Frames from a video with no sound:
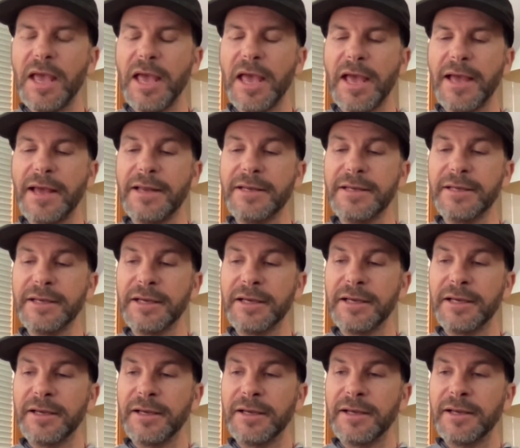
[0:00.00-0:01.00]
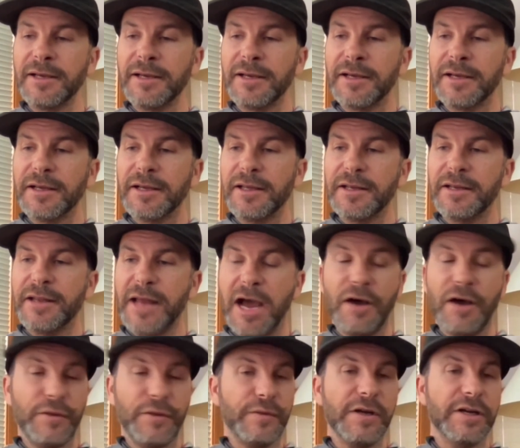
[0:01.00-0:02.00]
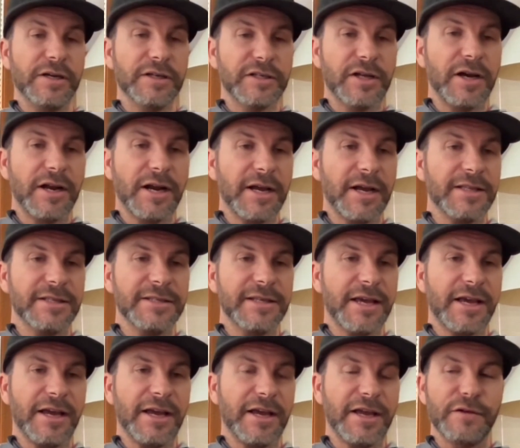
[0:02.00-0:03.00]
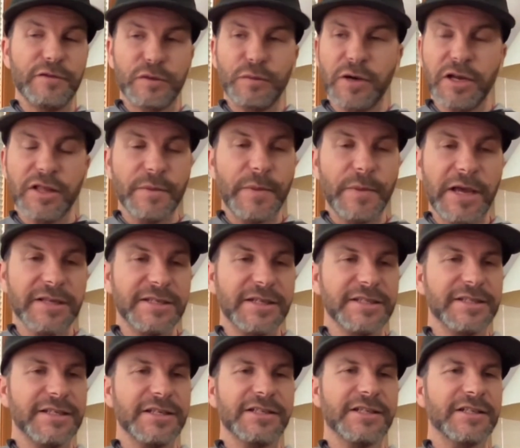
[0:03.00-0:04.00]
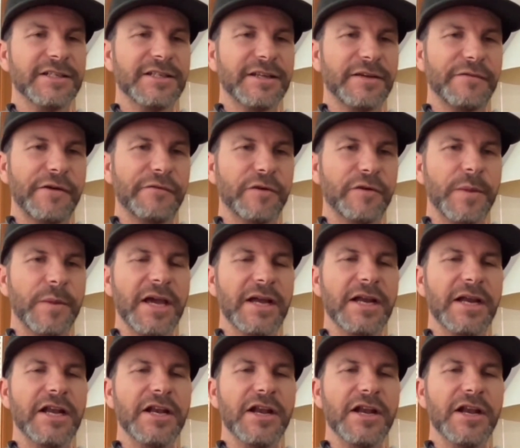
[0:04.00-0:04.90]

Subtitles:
And now 3 years on, I can say it was one of the best decisions I've ever made.